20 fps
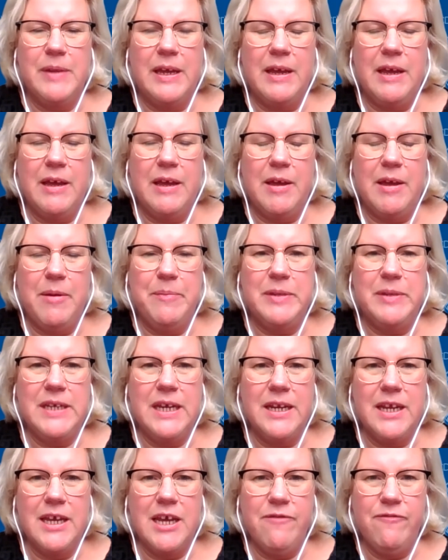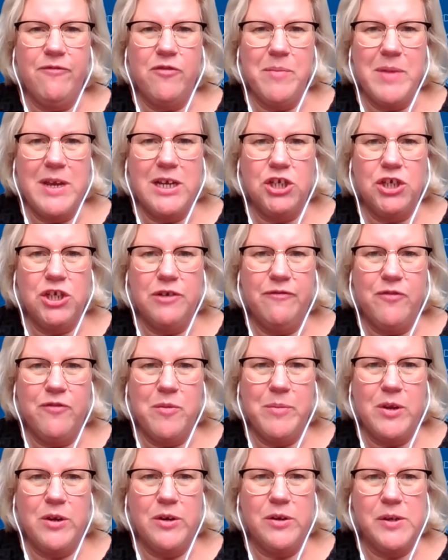obtaining information
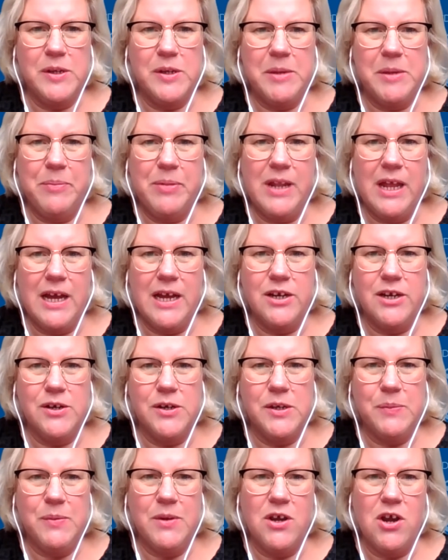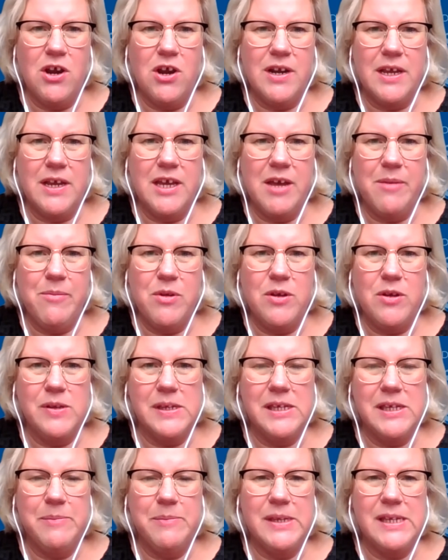from your suppliers regarding chemical
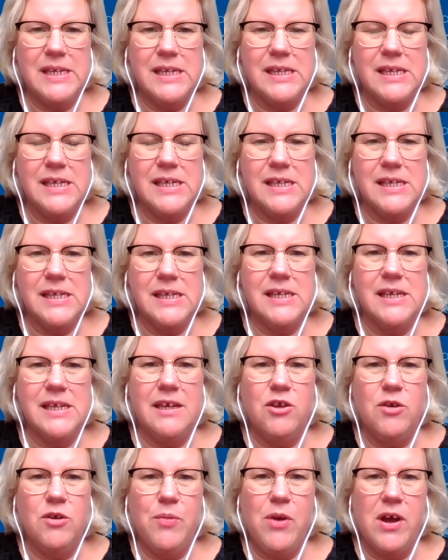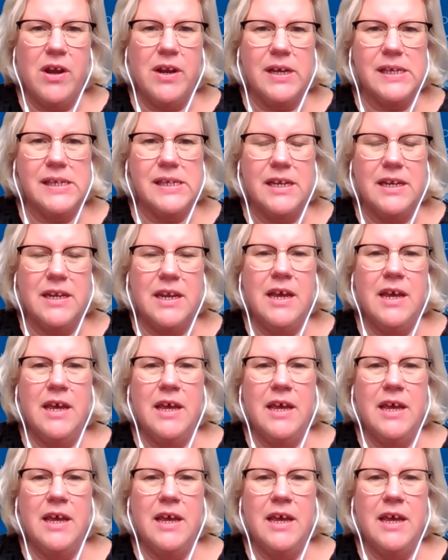substances in their products, and